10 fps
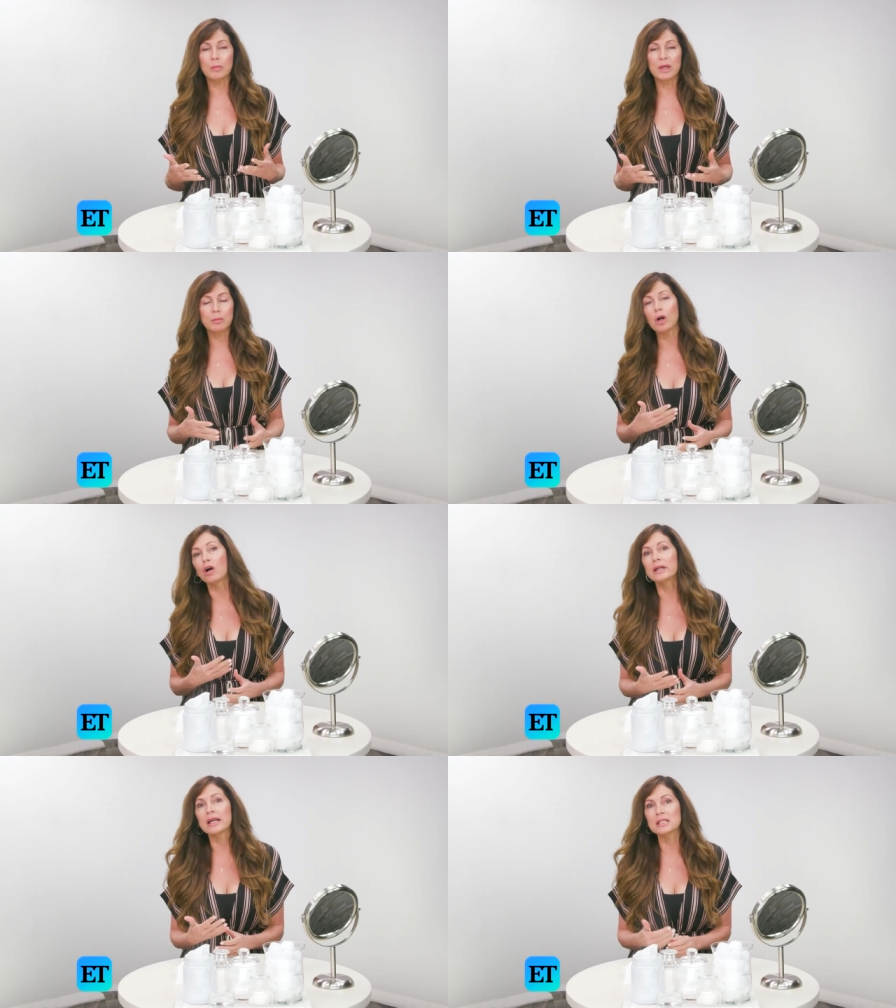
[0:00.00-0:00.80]
that people
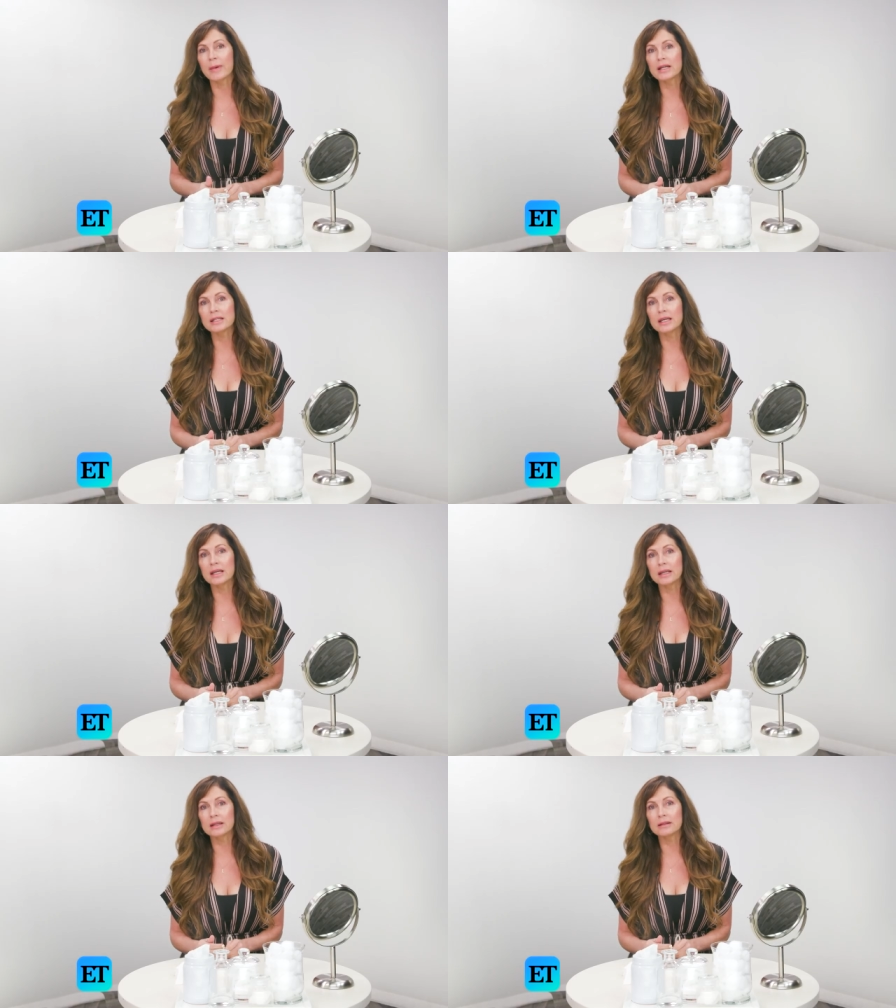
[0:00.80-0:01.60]
aren't
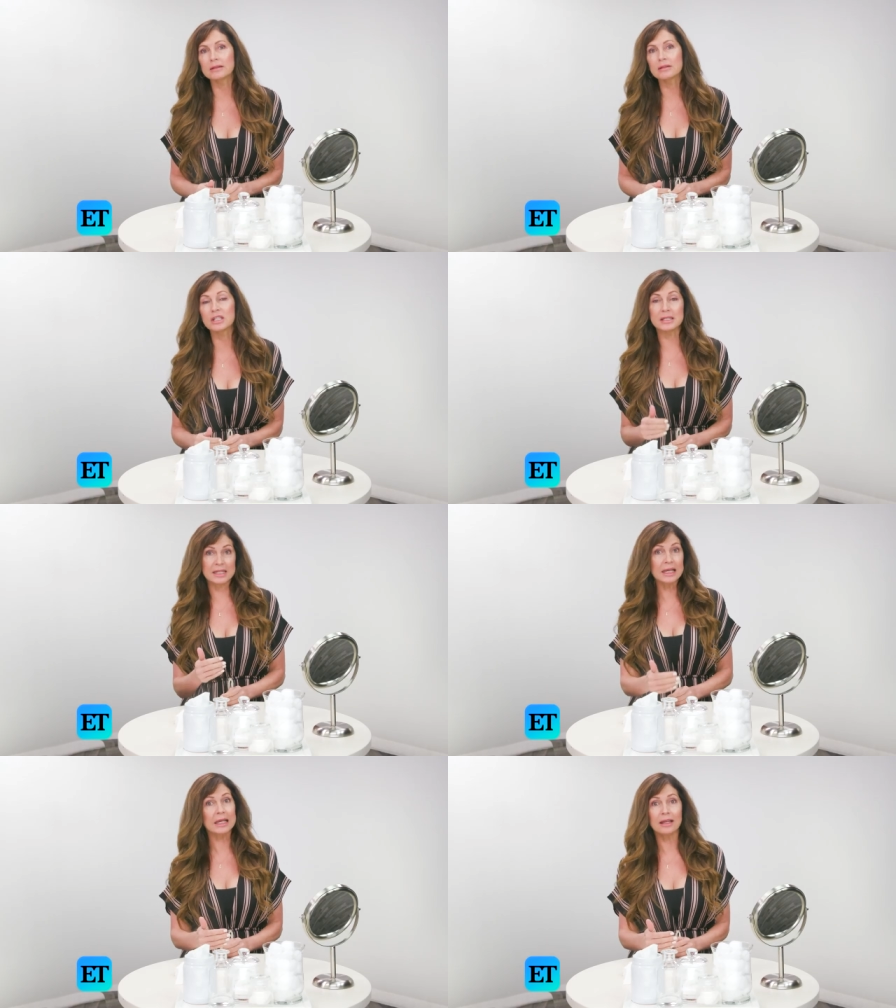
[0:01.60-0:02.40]
expecting to
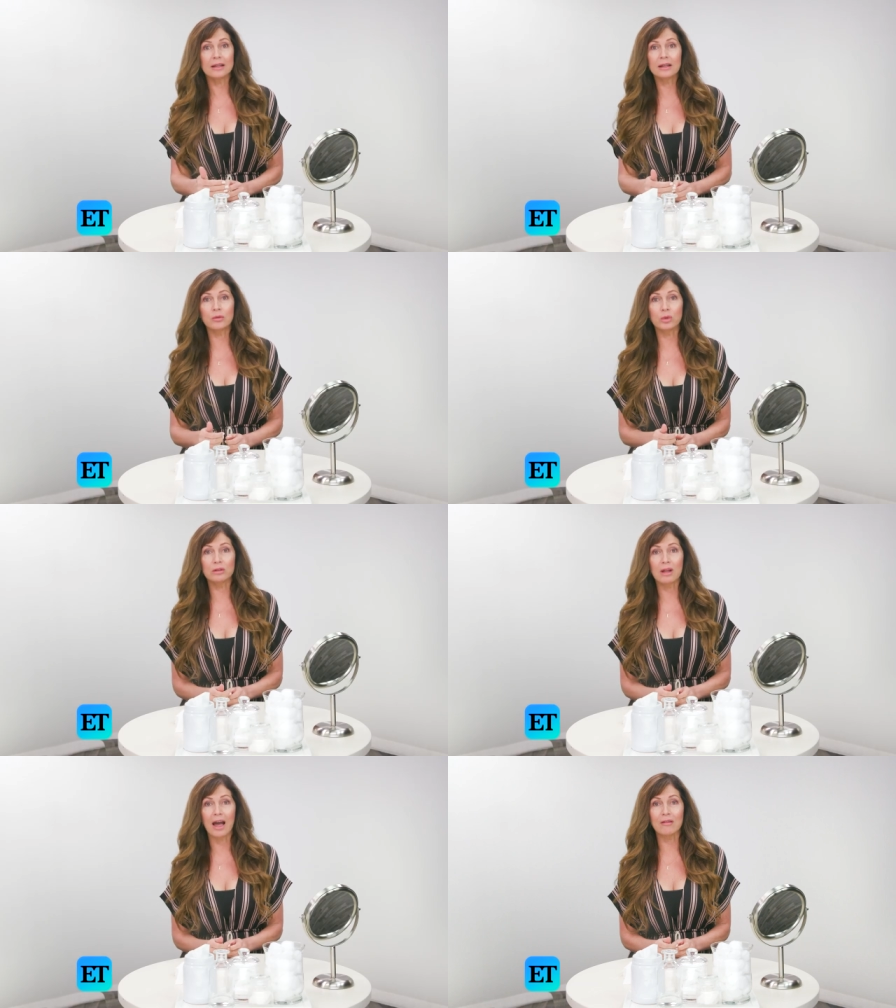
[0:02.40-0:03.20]
see in
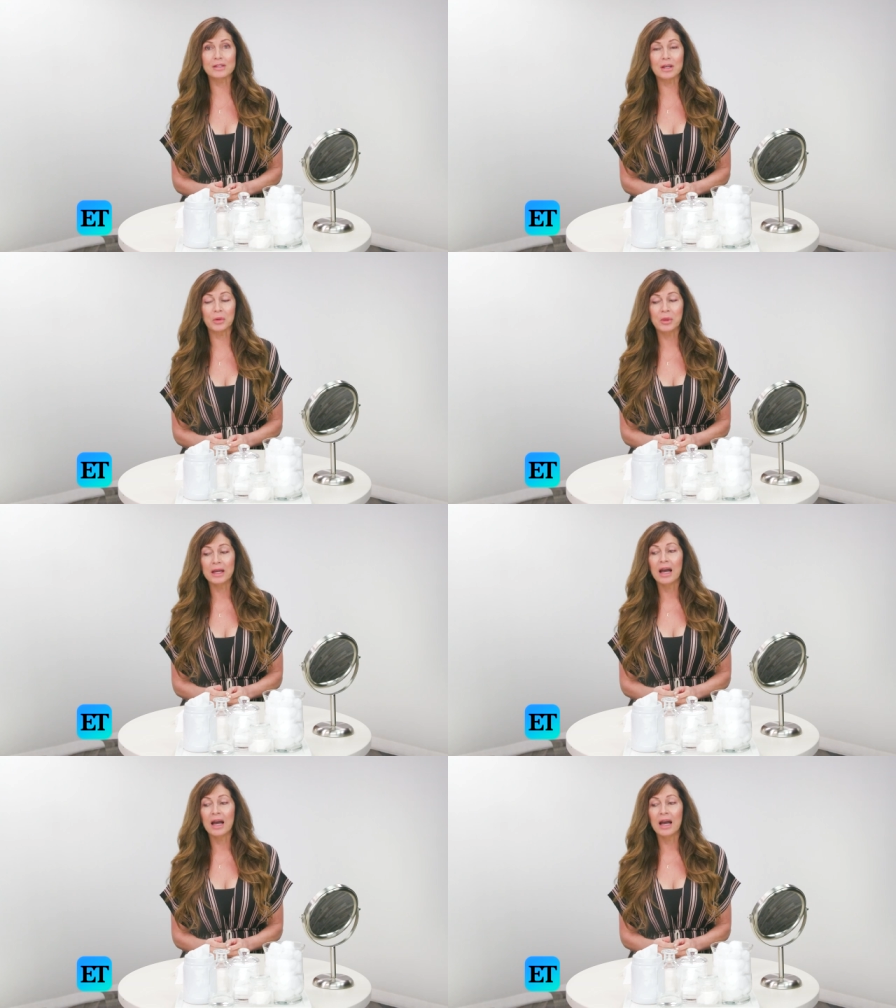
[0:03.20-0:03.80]
real life. So